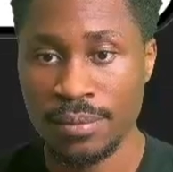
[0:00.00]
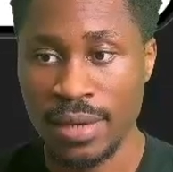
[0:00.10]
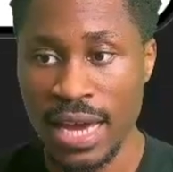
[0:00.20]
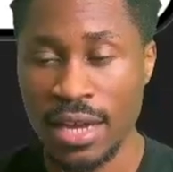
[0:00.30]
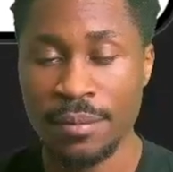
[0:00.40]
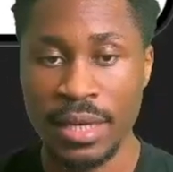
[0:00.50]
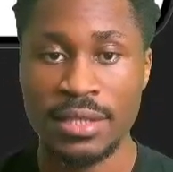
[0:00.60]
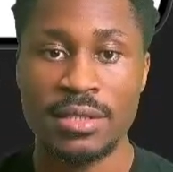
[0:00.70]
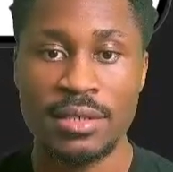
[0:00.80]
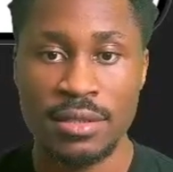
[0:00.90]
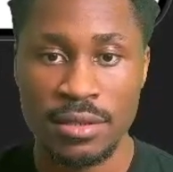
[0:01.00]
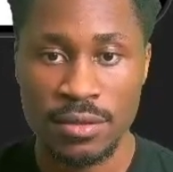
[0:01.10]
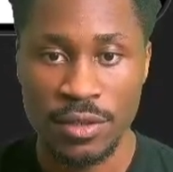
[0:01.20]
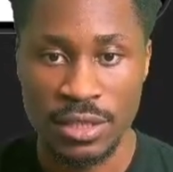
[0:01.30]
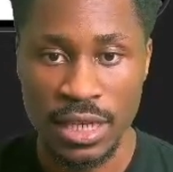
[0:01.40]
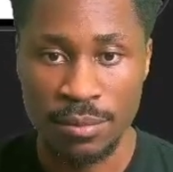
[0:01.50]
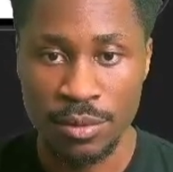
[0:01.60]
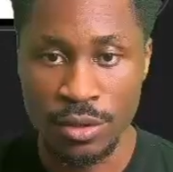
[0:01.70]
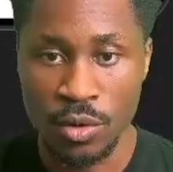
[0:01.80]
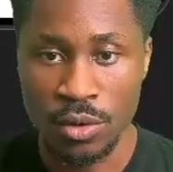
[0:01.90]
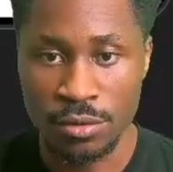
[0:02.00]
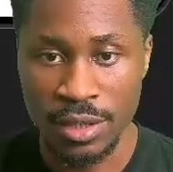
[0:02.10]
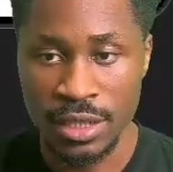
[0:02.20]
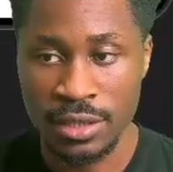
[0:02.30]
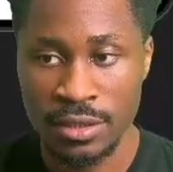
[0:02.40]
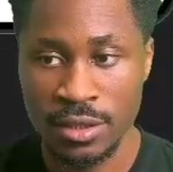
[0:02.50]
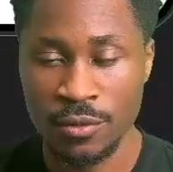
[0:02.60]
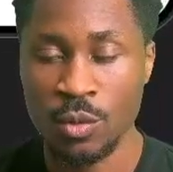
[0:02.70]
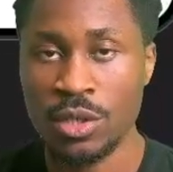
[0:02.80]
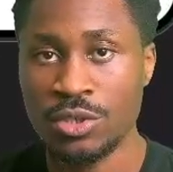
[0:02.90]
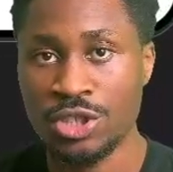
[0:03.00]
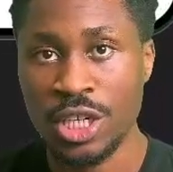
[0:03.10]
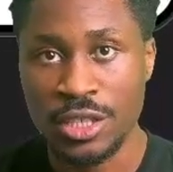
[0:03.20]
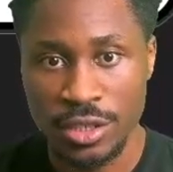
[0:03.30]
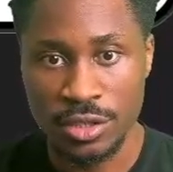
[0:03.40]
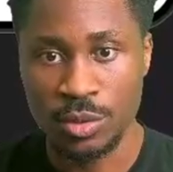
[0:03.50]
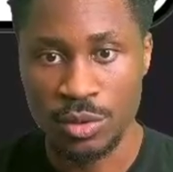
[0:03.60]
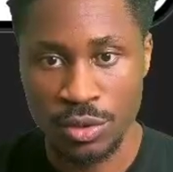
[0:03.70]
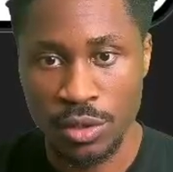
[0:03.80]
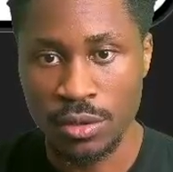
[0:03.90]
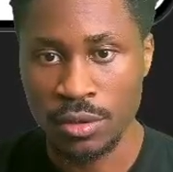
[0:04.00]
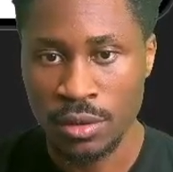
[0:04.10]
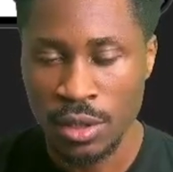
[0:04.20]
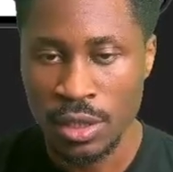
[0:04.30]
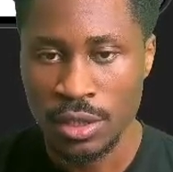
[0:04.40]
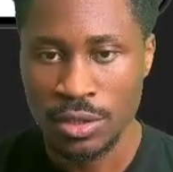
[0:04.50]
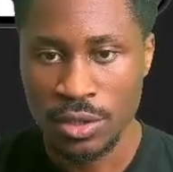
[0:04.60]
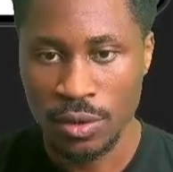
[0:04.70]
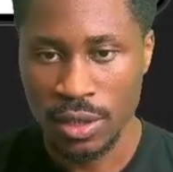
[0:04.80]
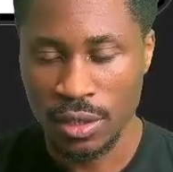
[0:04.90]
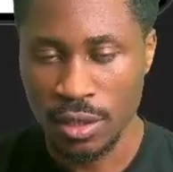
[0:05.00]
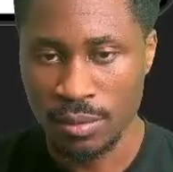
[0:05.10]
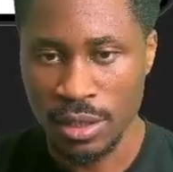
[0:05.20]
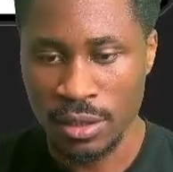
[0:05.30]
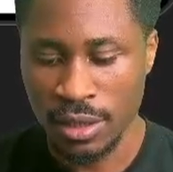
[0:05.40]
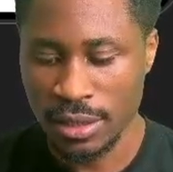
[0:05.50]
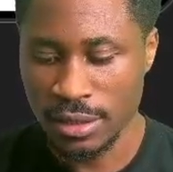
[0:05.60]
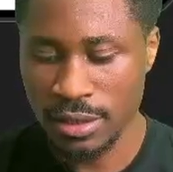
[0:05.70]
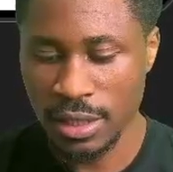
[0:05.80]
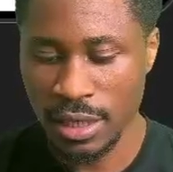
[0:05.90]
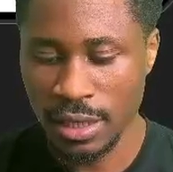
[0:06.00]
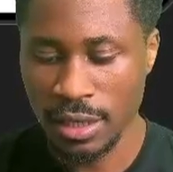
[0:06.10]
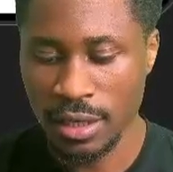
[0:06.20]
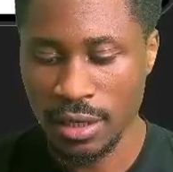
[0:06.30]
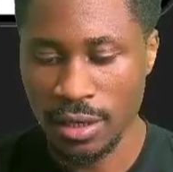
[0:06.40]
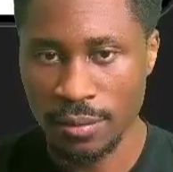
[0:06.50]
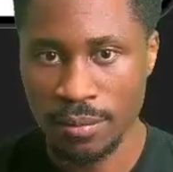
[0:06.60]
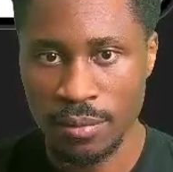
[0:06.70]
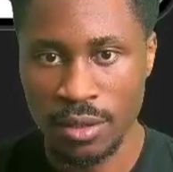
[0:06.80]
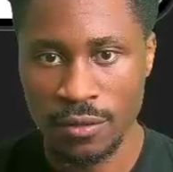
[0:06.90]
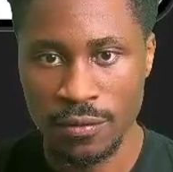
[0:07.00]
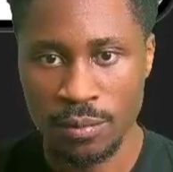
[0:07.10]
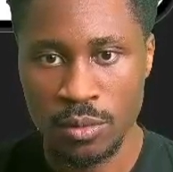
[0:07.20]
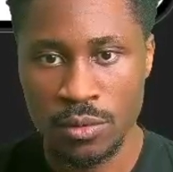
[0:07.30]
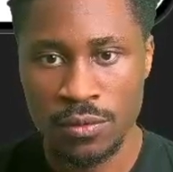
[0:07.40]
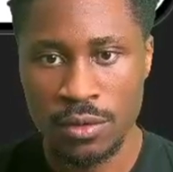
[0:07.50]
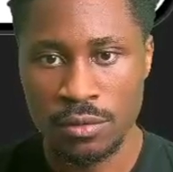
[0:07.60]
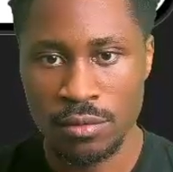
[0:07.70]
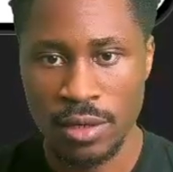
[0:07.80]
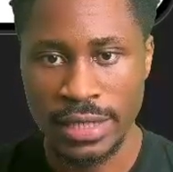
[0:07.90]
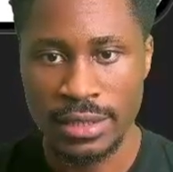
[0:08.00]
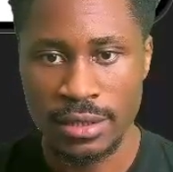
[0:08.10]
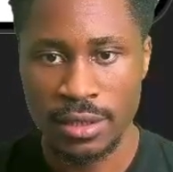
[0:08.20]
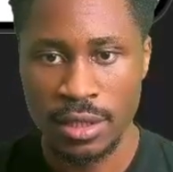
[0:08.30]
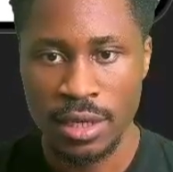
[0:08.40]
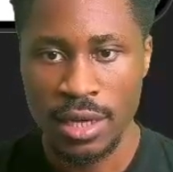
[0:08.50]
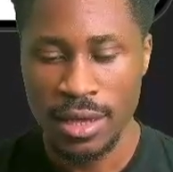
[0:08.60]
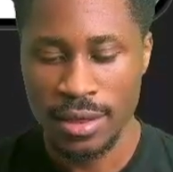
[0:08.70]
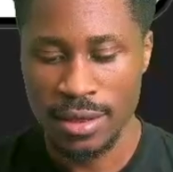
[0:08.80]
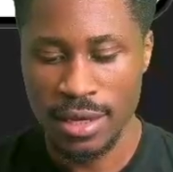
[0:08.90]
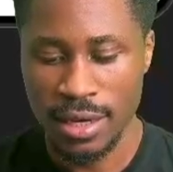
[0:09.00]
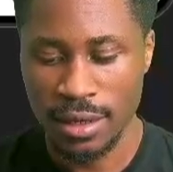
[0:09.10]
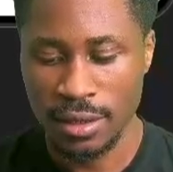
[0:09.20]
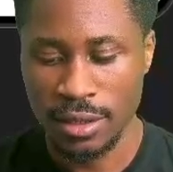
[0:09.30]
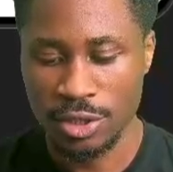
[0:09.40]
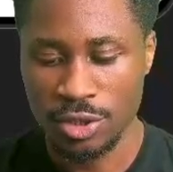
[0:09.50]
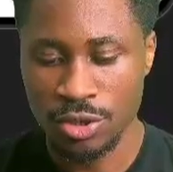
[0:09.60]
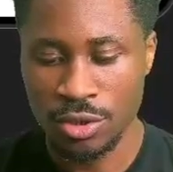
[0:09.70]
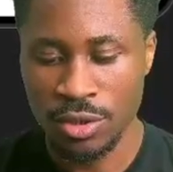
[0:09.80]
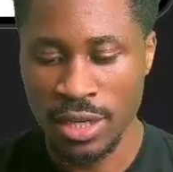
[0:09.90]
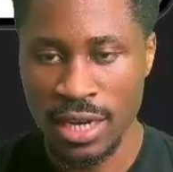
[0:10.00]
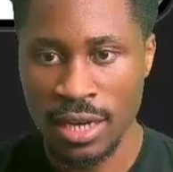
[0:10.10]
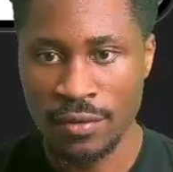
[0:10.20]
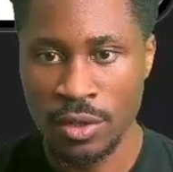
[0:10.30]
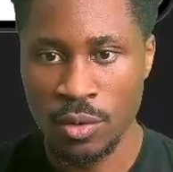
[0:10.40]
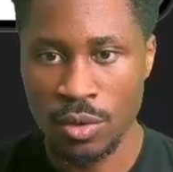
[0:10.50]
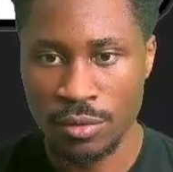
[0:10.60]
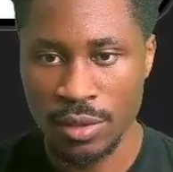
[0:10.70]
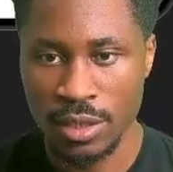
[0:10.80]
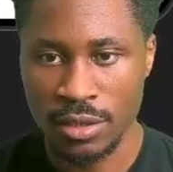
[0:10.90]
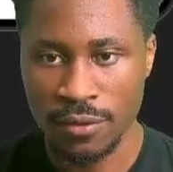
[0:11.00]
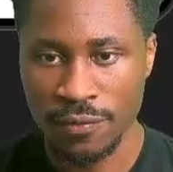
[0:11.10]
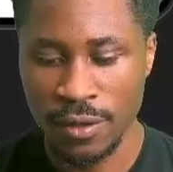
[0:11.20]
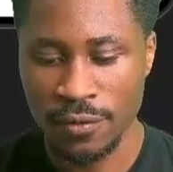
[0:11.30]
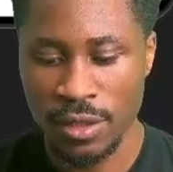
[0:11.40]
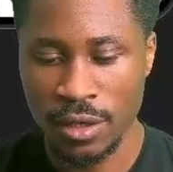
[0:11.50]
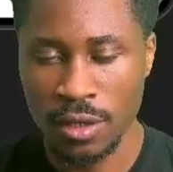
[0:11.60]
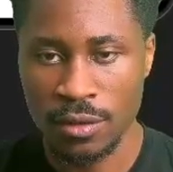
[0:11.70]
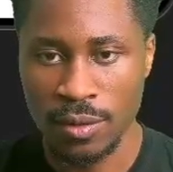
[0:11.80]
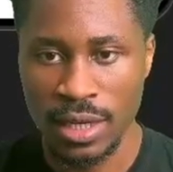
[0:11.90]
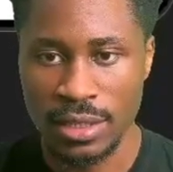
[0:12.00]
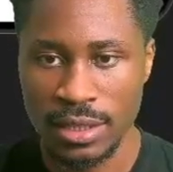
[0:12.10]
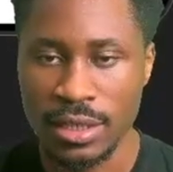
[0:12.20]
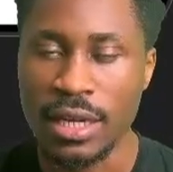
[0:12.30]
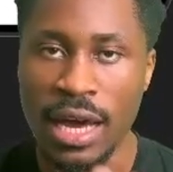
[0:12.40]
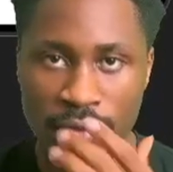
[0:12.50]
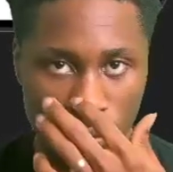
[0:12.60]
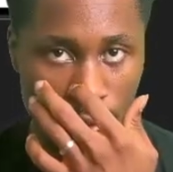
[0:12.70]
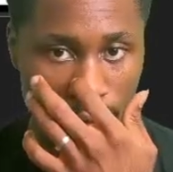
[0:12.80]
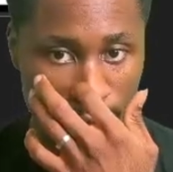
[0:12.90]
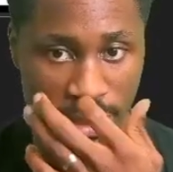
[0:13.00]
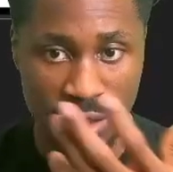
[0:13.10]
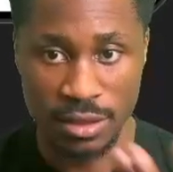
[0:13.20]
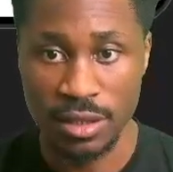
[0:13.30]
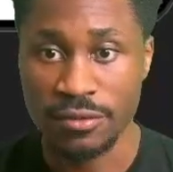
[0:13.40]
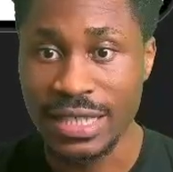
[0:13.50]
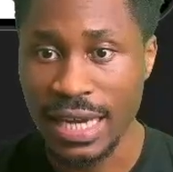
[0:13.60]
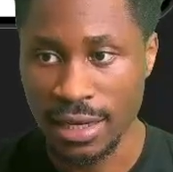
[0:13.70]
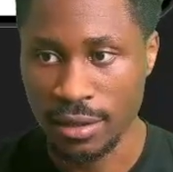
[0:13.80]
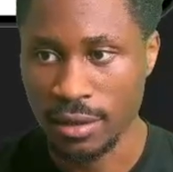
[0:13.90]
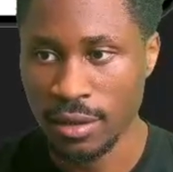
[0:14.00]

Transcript: animate, for example, the corner radius. If we want to change this to a circle, so it can come here and say, if move right, then it should have a corner radius of 50. Otherwise, it can have a corner radius of 10.